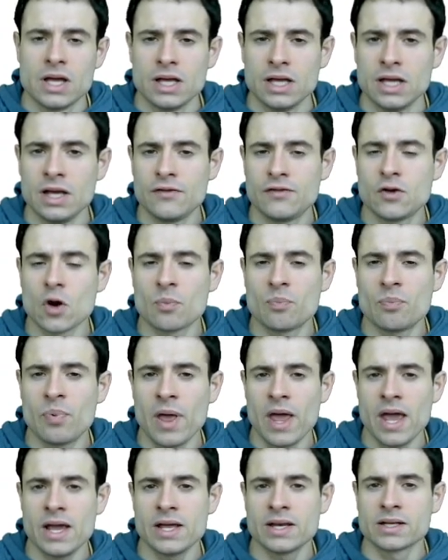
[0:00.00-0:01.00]
If you're
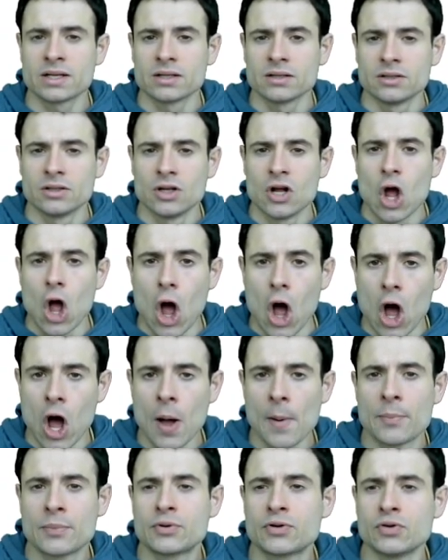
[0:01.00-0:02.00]
paid
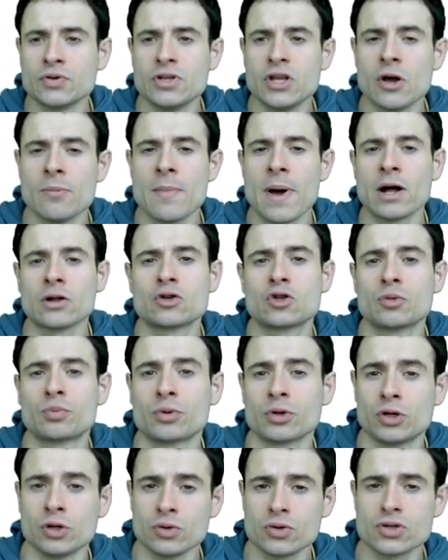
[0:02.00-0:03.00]
up to the amount you
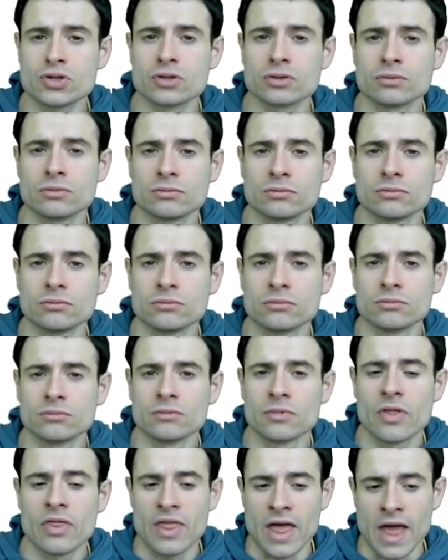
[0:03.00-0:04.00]
produce,
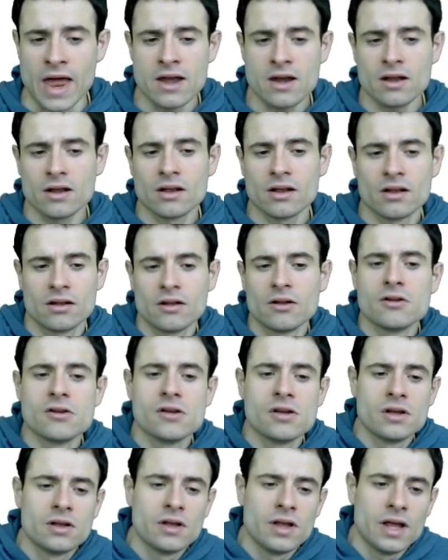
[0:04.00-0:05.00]
then
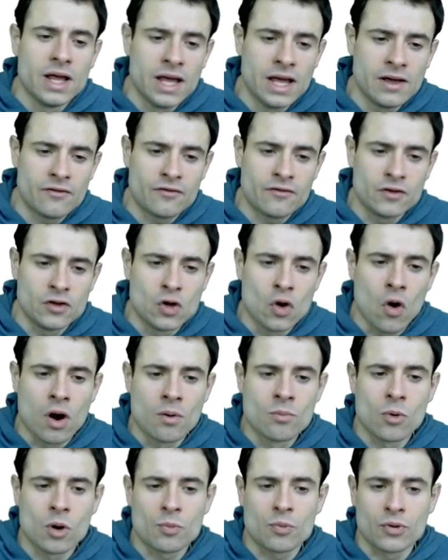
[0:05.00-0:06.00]
if you are
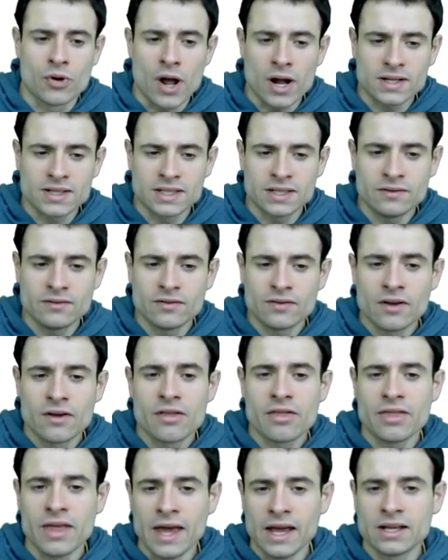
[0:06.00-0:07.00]
more productive
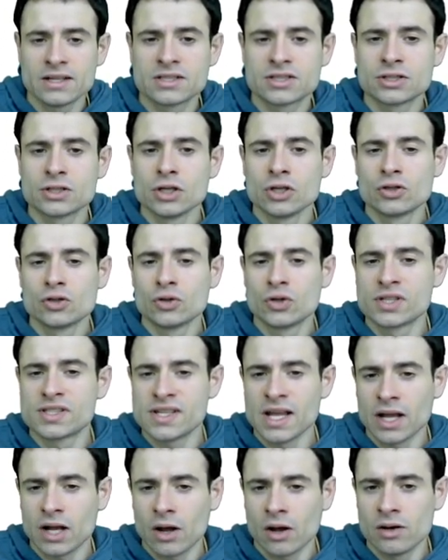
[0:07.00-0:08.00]
thanks to the
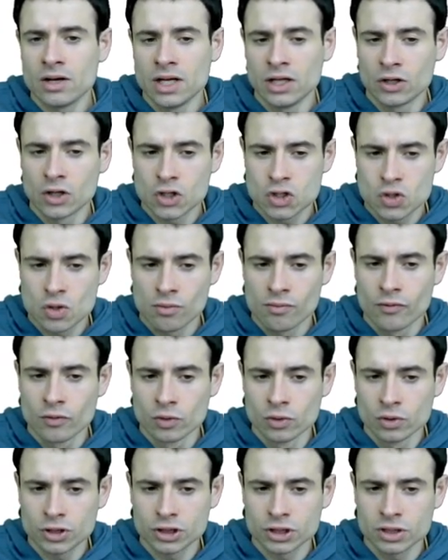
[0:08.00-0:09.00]
second industrial
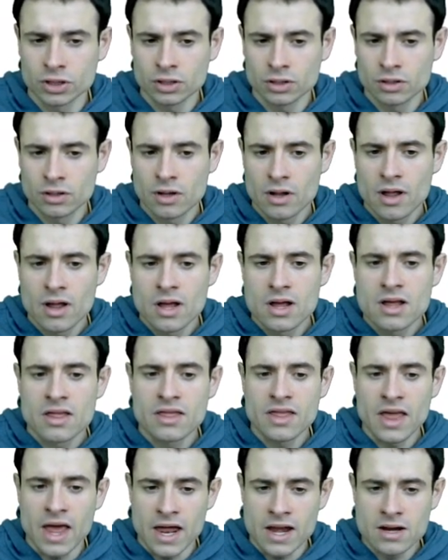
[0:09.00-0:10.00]
revolution,
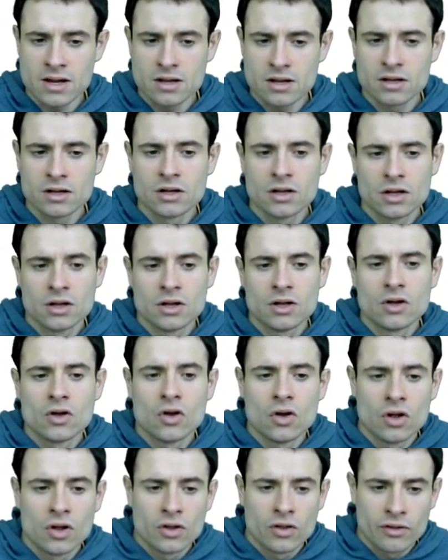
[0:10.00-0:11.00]
then
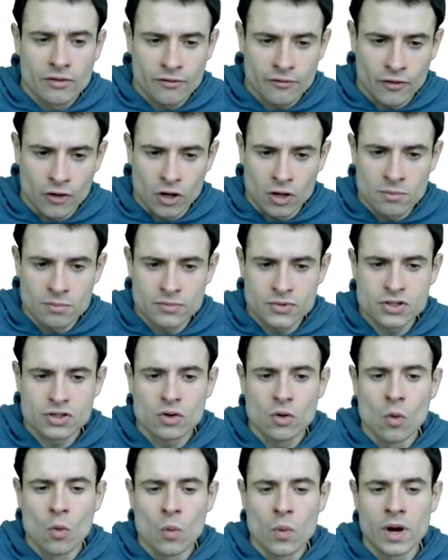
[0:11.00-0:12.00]
firms
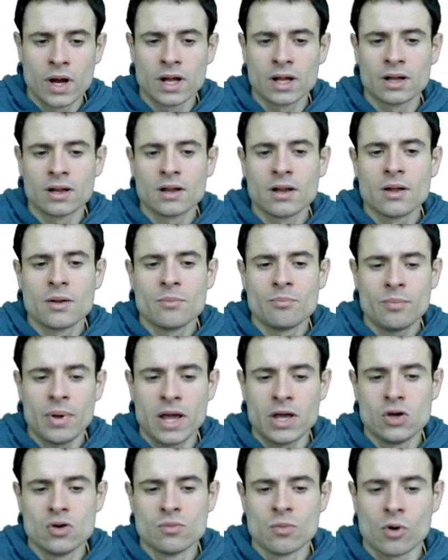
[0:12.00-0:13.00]
will pay
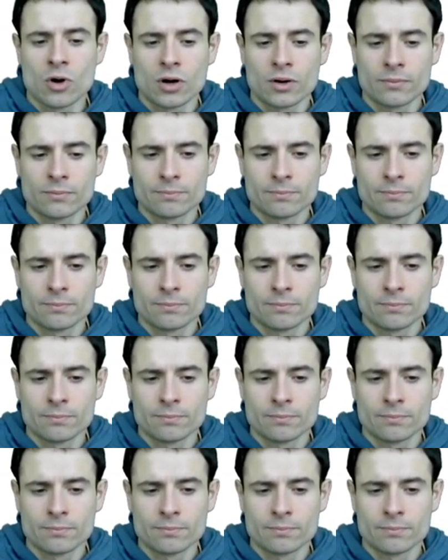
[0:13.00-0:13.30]
you more.